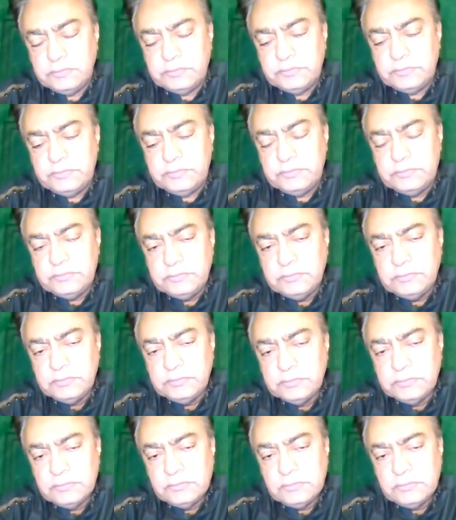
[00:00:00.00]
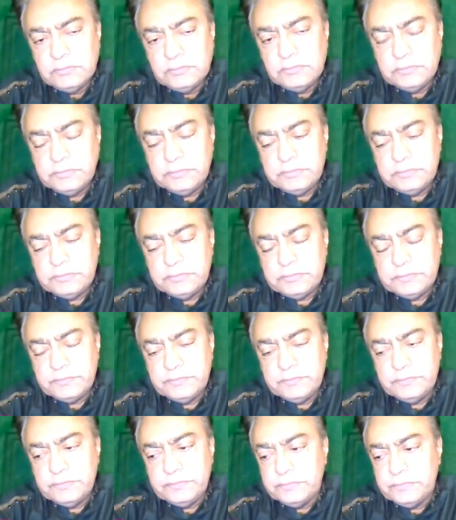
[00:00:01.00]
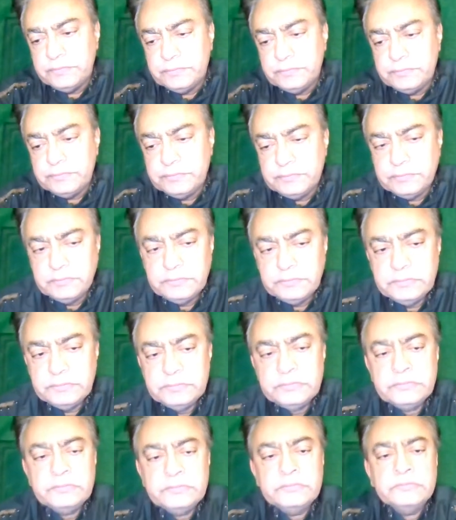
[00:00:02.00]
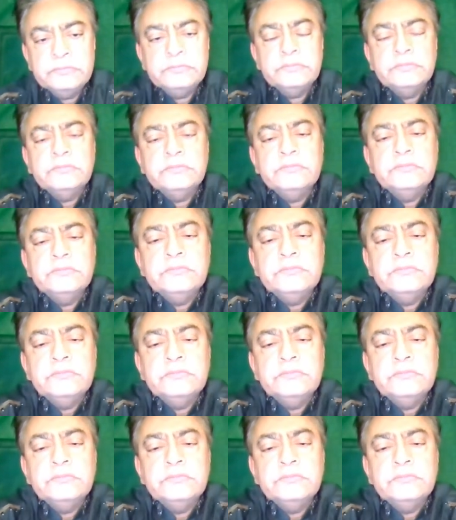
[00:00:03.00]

The person shown says nothing.